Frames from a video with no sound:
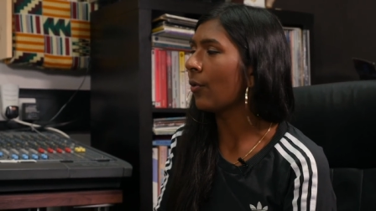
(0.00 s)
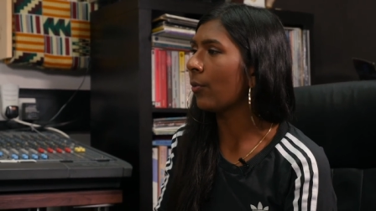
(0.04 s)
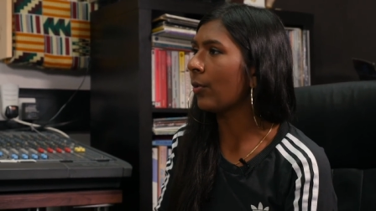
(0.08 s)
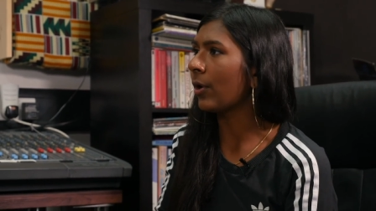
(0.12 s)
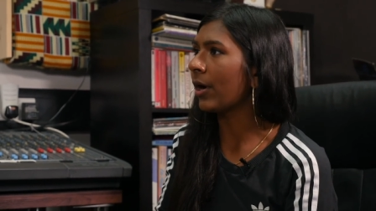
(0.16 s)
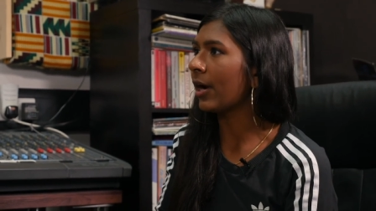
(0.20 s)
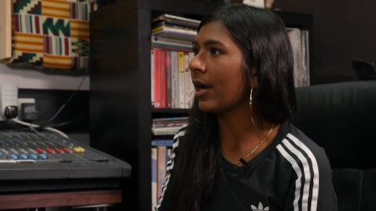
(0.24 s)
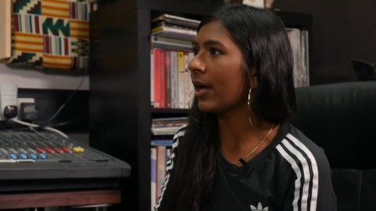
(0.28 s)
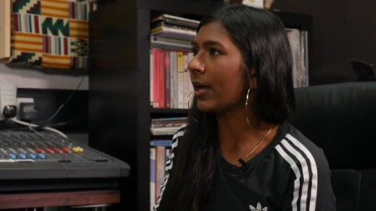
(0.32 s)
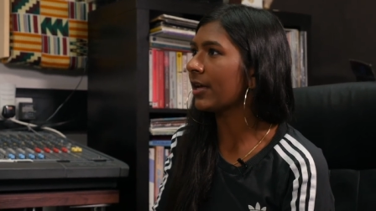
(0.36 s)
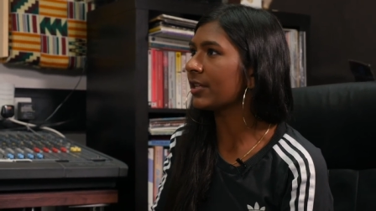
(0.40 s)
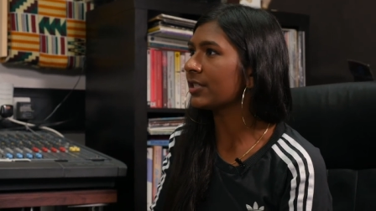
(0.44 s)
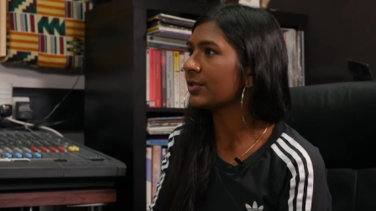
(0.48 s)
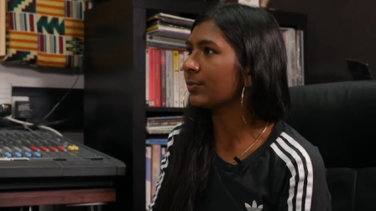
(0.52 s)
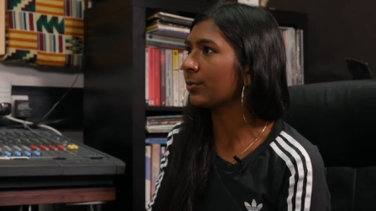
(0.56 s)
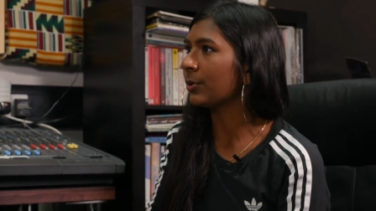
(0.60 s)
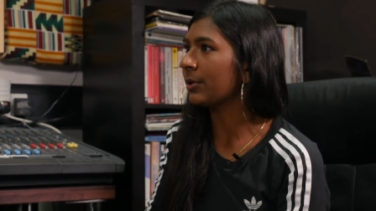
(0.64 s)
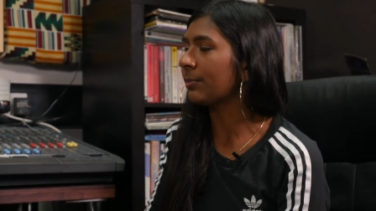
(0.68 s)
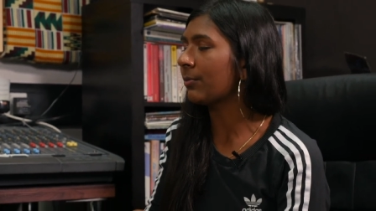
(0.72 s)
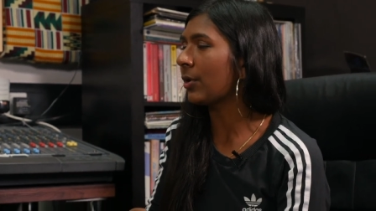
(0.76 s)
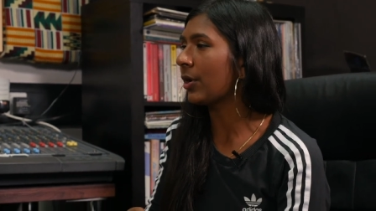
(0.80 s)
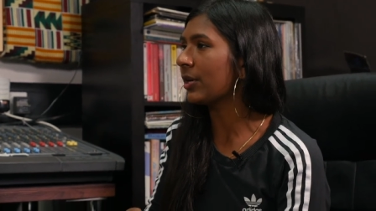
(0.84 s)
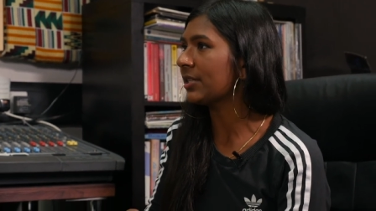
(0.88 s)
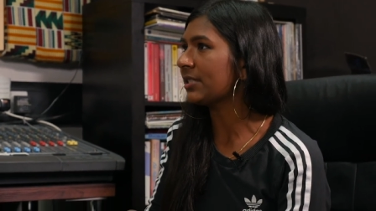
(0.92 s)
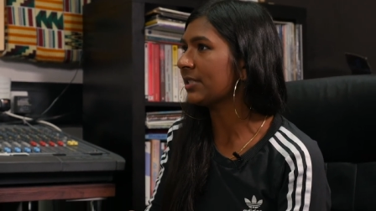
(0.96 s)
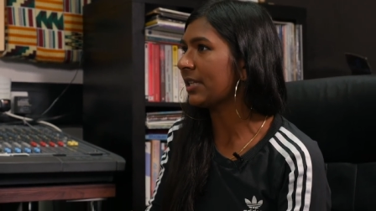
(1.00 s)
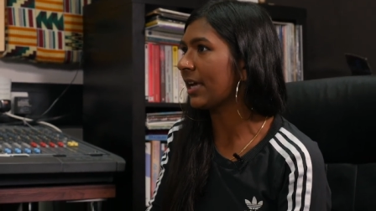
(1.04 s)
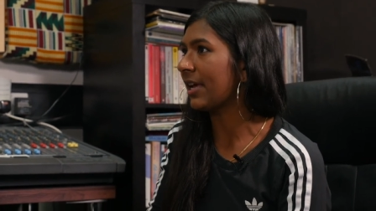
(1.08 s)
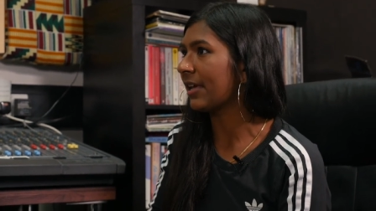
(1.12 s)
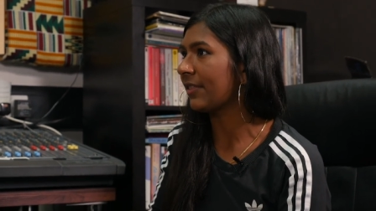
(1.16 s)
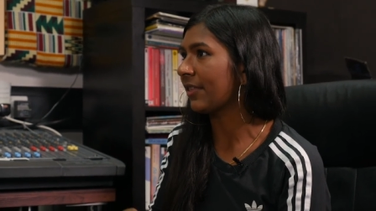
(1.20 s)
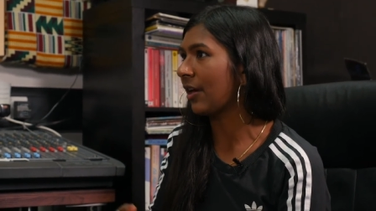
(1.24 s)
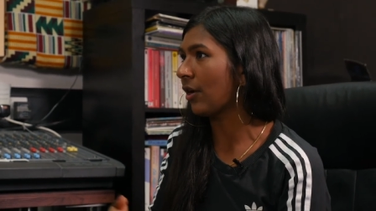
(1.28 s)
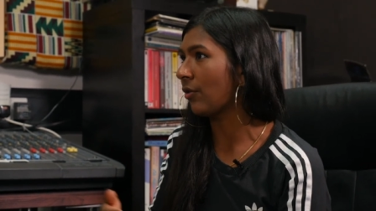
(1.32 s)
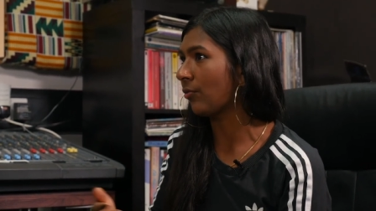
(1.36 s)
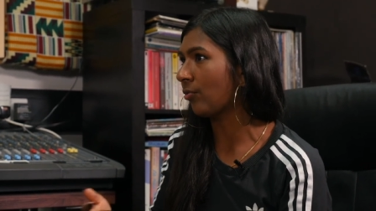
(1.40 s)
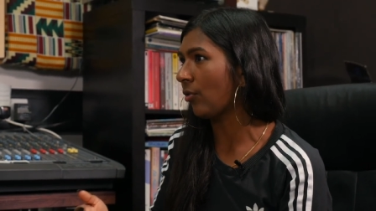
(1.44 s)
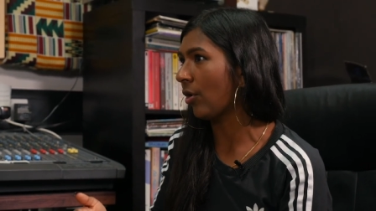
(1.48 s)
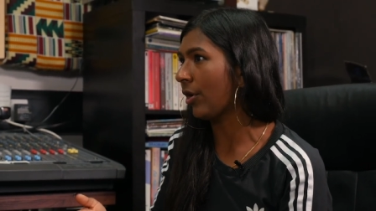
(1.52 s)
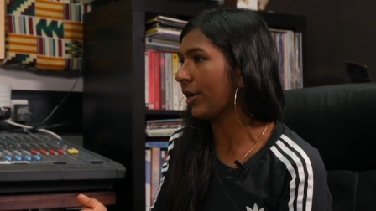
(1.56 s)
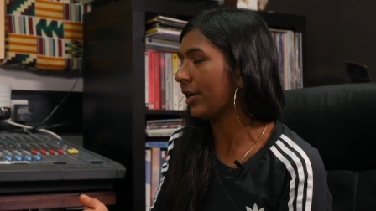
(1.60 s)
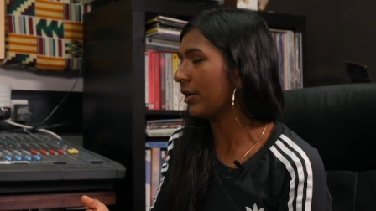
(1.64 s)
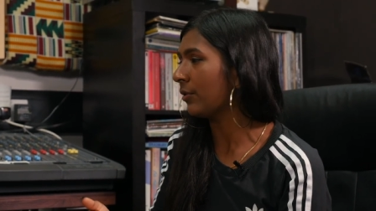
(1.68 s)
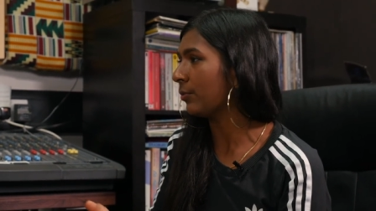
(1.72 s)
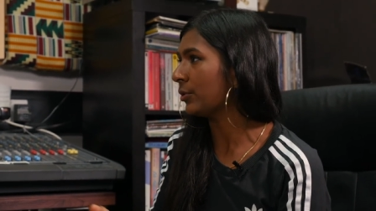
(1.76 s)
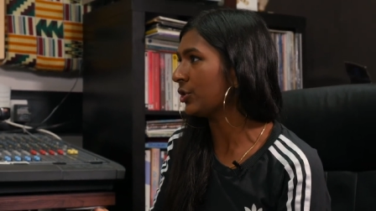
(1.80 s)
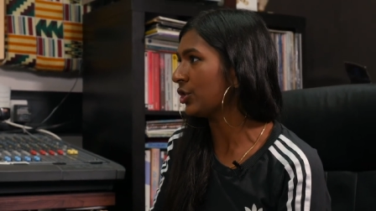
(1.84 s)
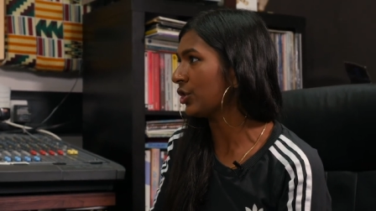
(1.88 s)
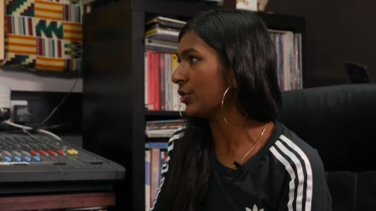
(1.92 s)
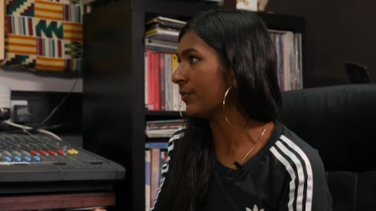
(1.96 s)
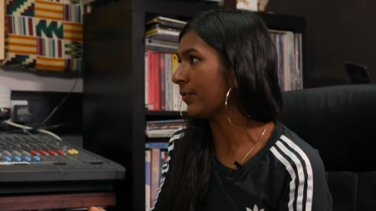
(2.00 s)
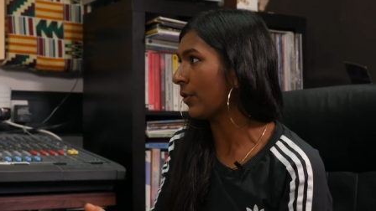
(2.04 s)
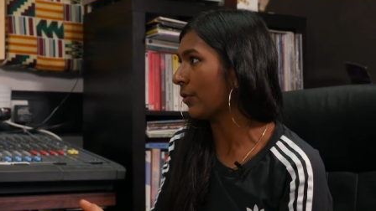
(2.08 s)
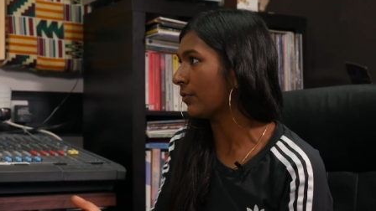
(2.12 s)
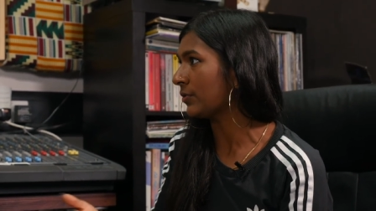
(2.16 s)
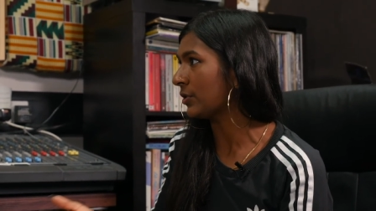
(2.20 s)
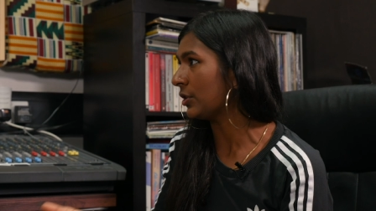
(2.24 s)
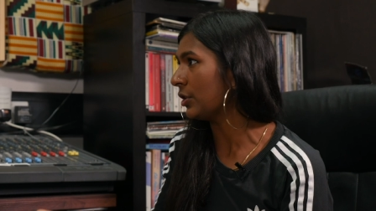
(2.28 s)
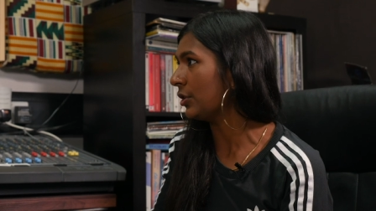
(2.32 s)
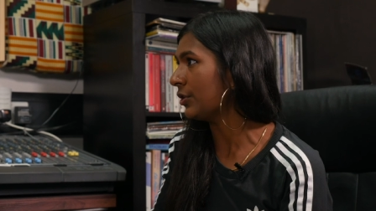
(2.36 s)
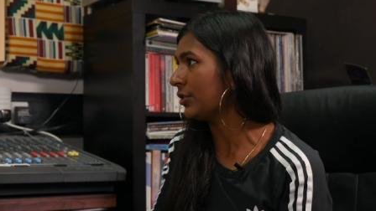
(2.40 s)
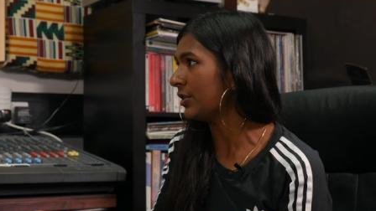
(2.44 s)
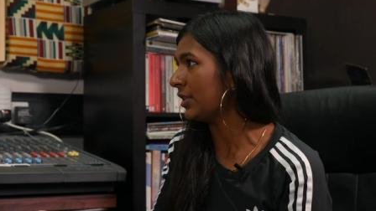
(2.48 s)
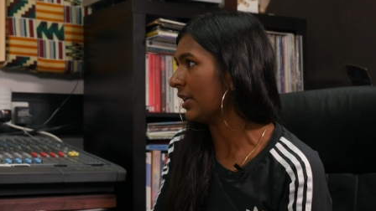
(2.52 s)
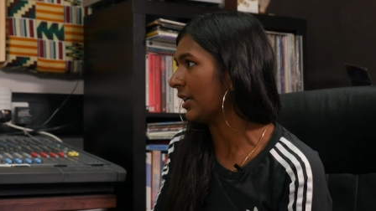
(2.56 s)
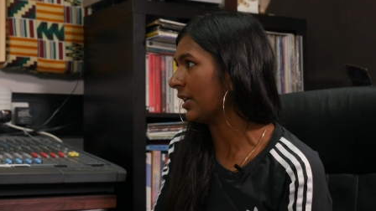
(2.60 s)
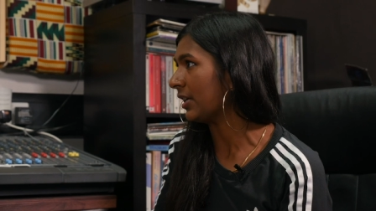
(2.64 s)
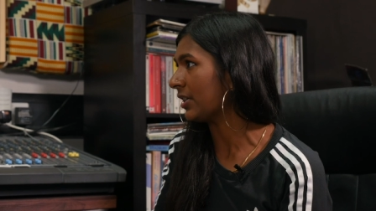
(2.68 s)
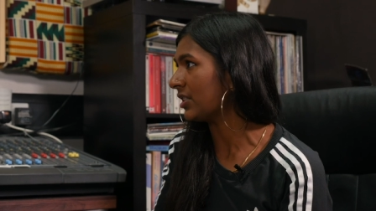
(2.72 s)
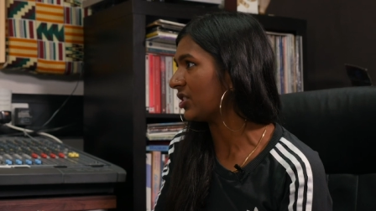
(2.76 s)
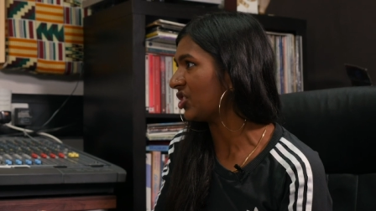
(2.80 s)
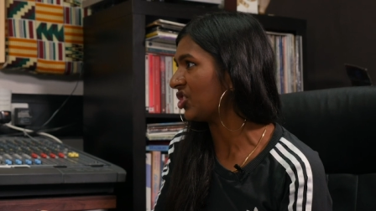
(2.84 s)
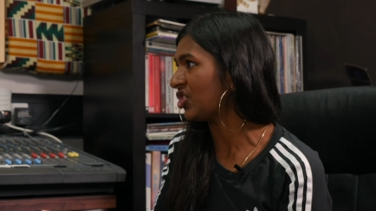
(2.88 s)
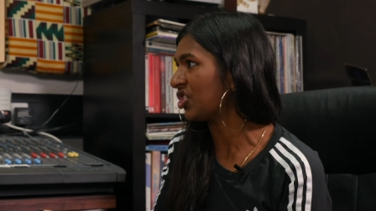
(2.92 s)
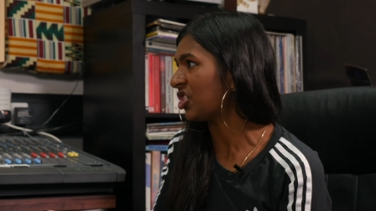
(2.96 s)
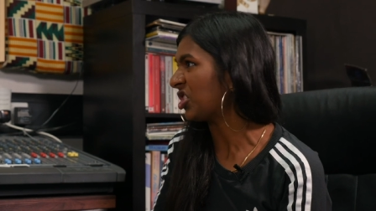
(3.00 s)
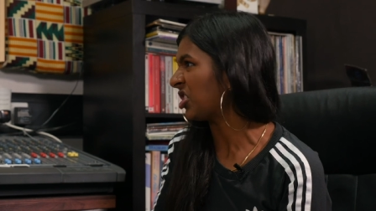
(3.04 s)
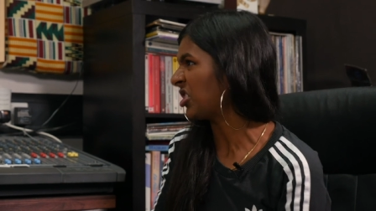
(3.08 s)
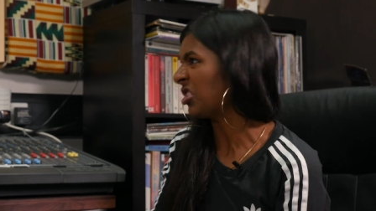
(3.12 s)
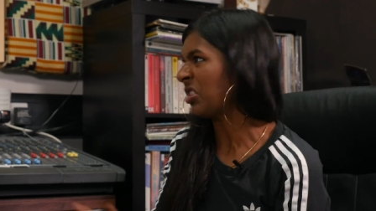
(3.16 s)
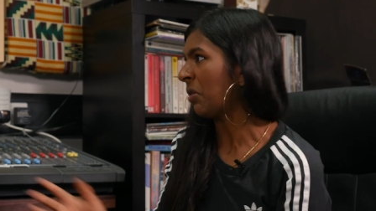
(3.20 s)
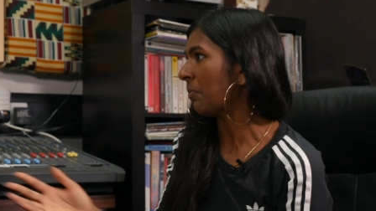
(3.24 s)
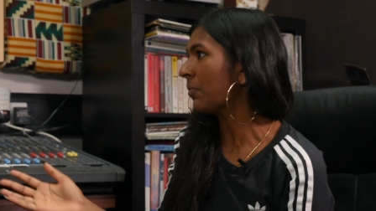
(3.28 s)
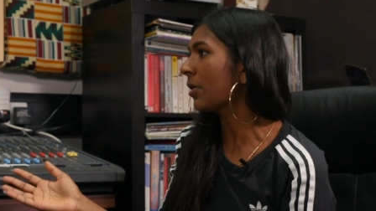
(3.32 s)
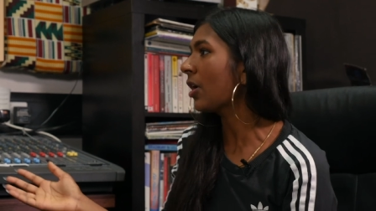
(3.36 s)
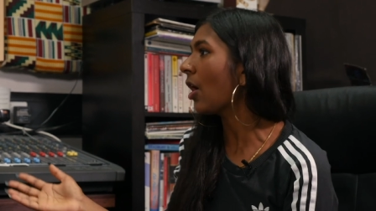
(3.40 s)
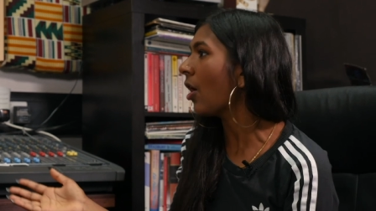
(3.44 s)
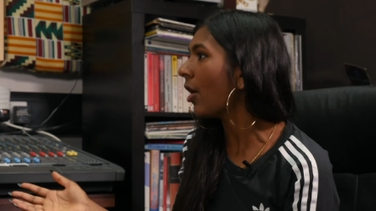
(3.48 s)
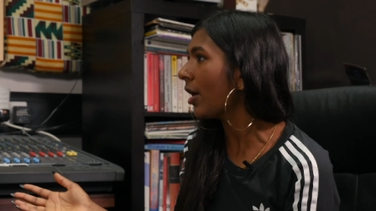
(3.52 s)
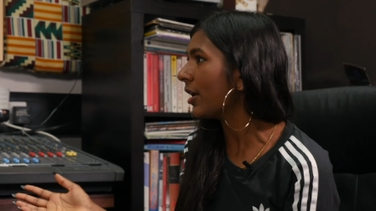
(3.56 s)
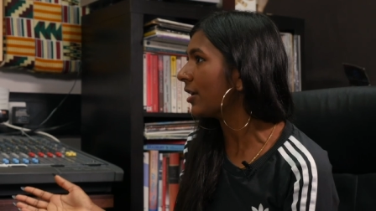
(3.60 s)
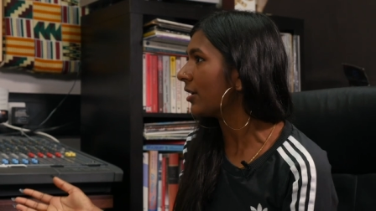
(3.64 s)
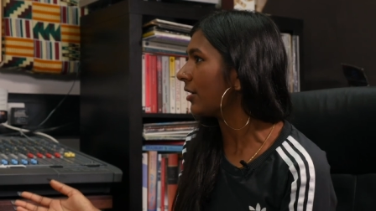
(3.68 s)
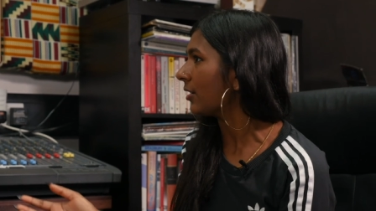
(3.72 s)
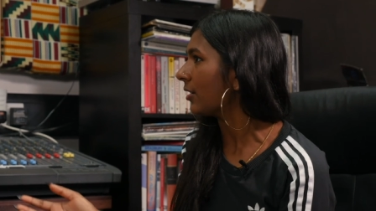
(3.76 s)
whereas we might say that a riot which involves looting is just some kind